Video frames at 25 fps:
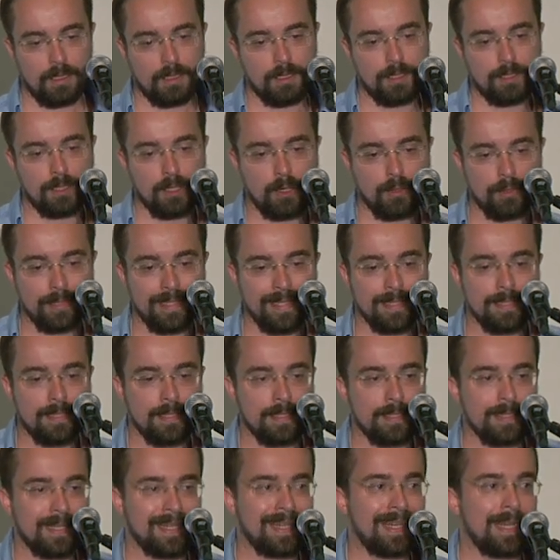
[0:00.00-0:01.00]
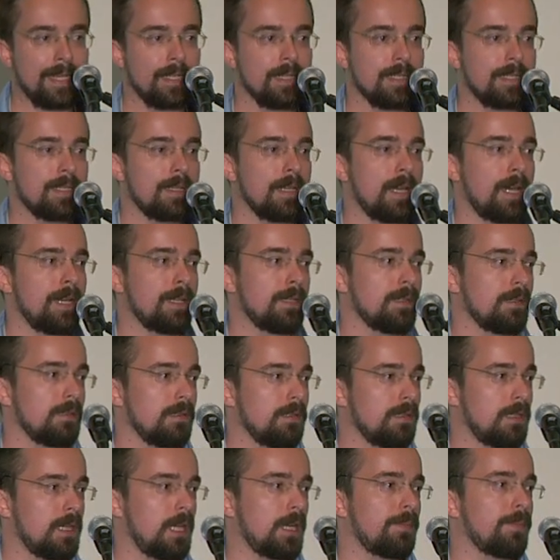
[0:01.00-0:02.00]
So this is a kidney
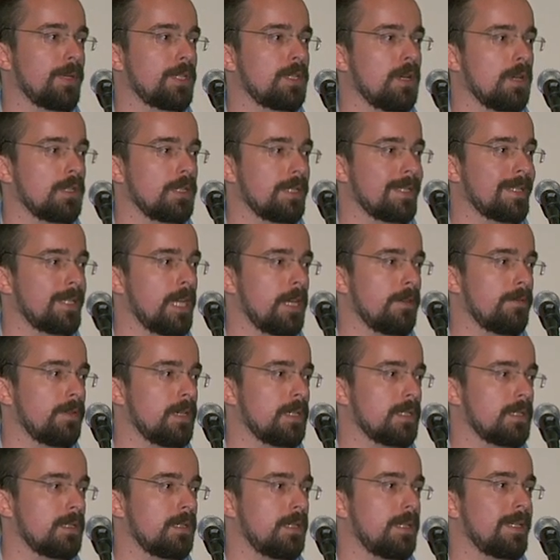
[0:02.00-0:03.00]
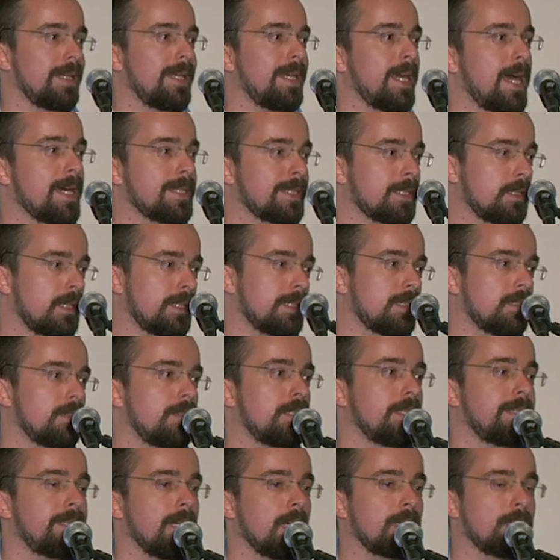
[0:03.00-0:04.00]
slide that a pathologist gave us, and he asked us to
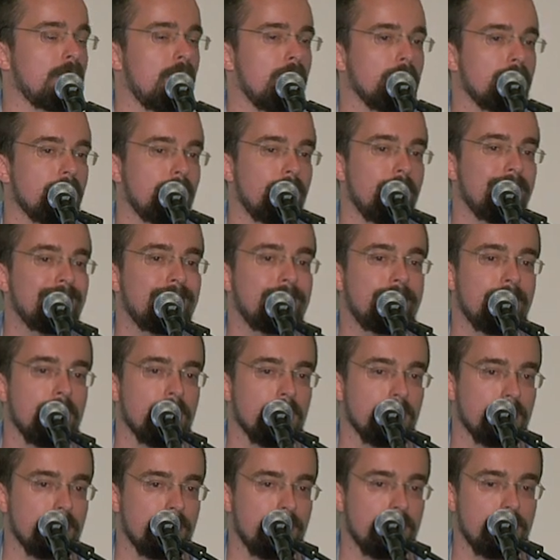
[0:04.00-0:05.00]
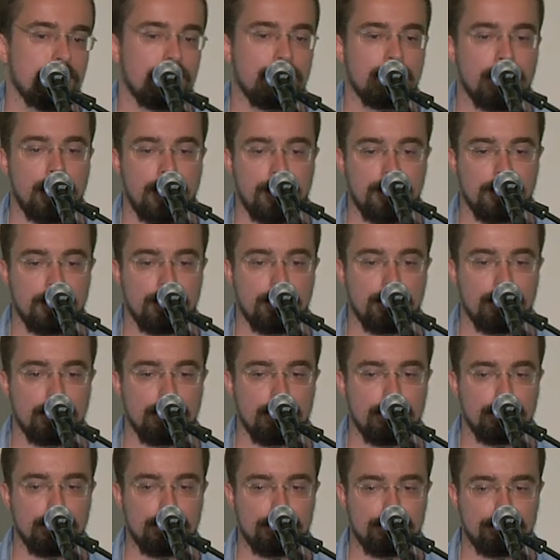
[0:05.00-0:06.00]
detect all the red cells in this slide.
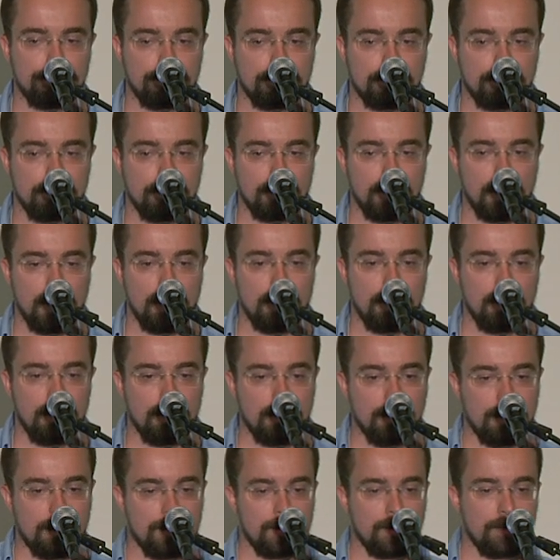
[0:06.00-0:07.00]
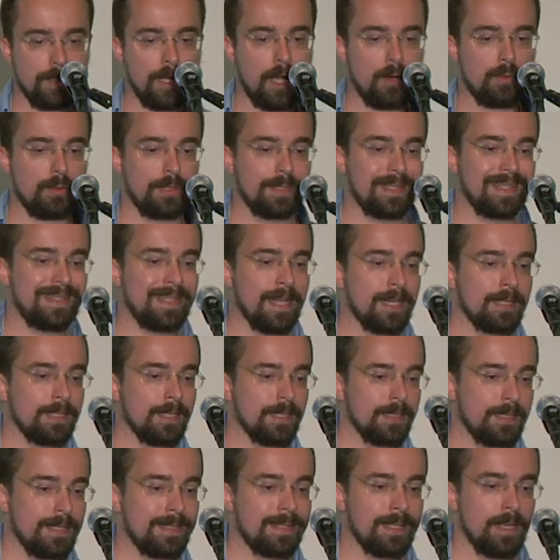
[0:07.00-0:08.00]
So now we're
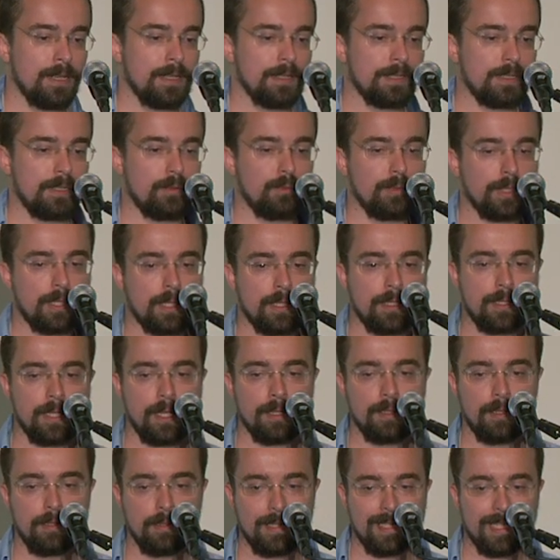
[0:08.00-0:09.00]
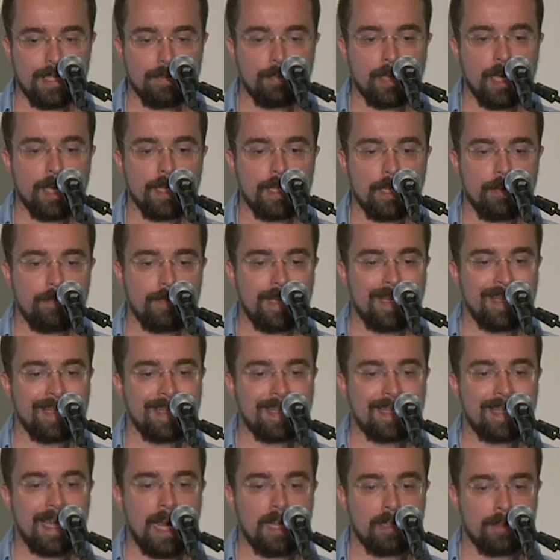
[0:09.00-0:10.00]
detecting the cells, and we can then display them in
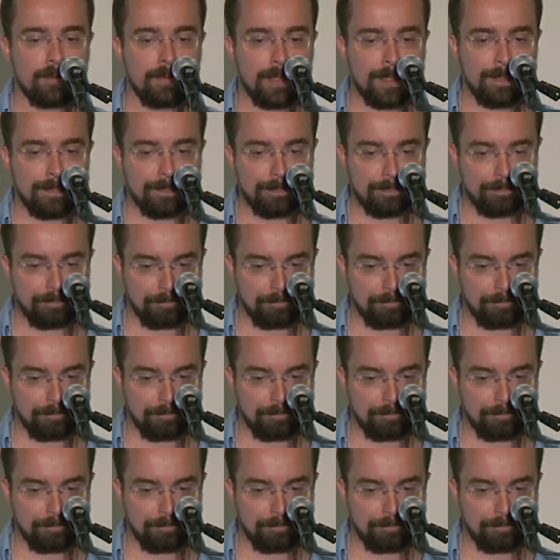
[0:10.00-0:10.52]
a gallery